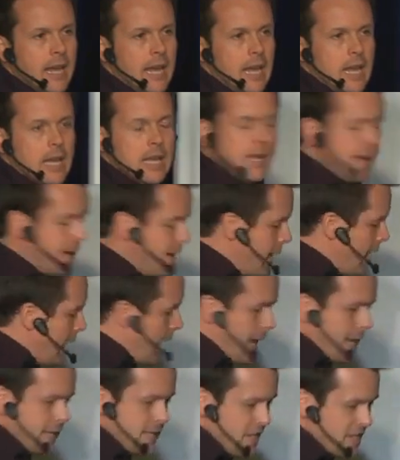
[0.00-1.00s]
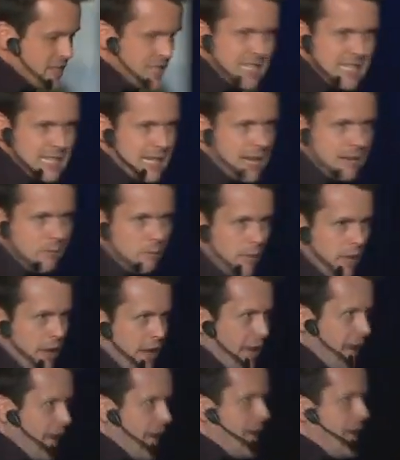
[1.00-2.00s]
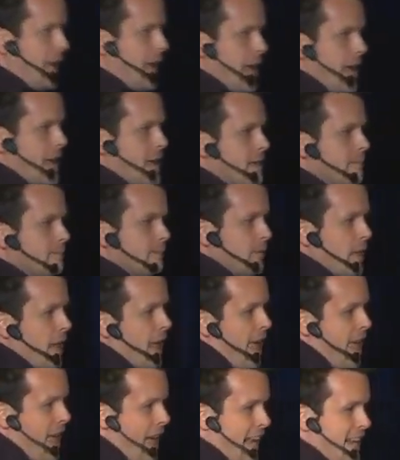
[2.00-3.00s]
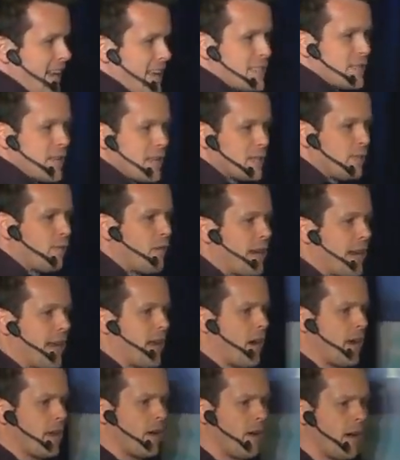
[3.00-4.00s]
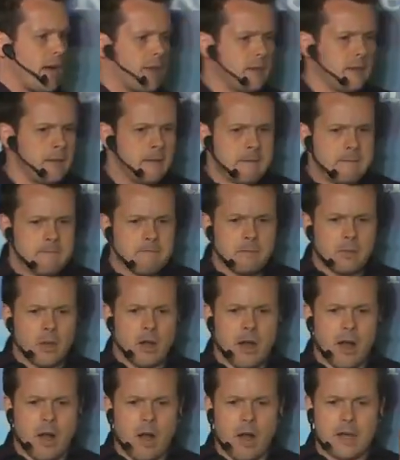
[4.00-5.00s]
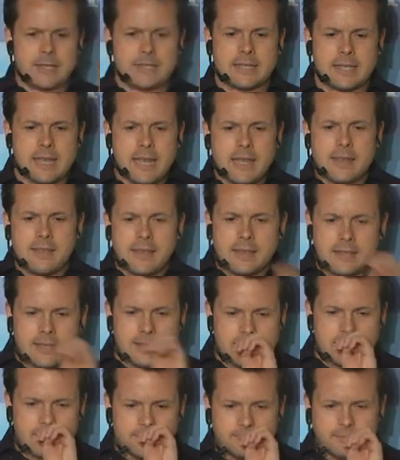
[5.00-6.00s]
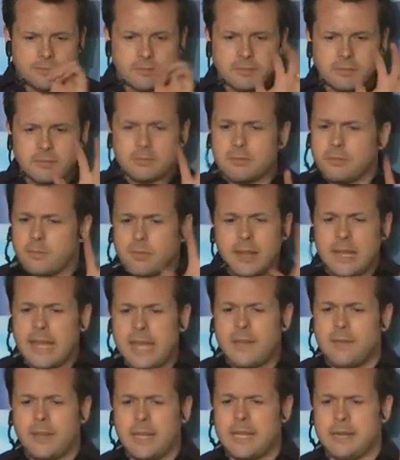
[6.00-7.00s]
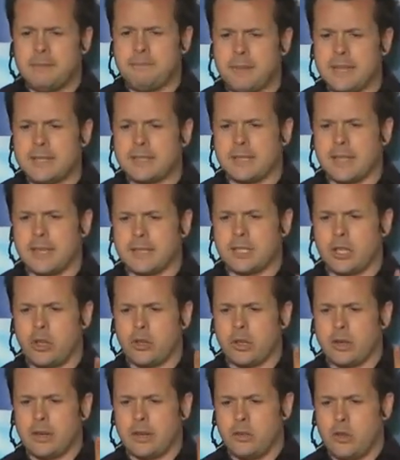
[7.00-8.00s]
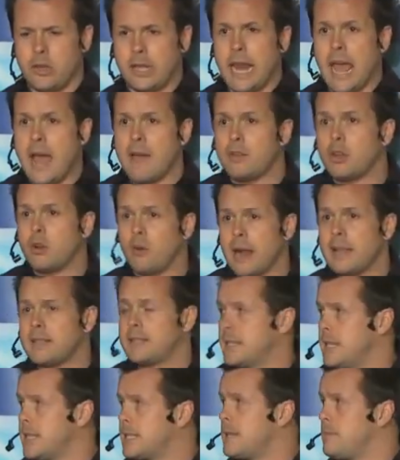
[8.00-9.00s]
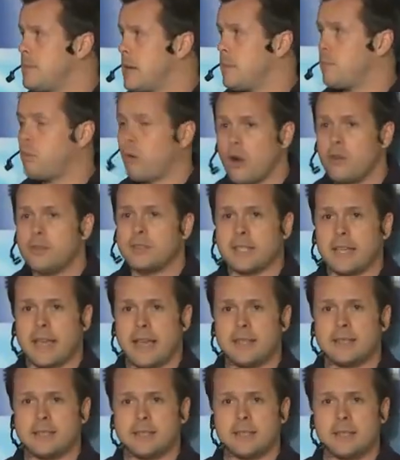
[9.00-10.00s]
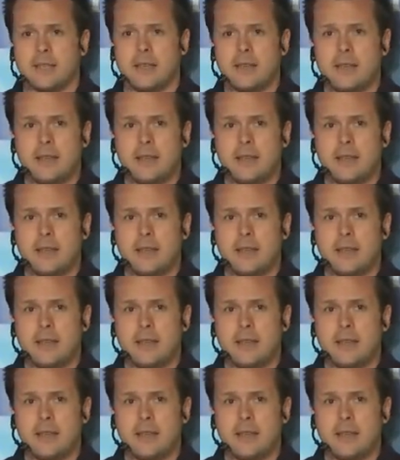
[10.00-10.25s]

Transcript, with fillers: He, he, he just, he, he, and it's, it's funny. I, I, I see this even in business. You can, you can have a great system and a process,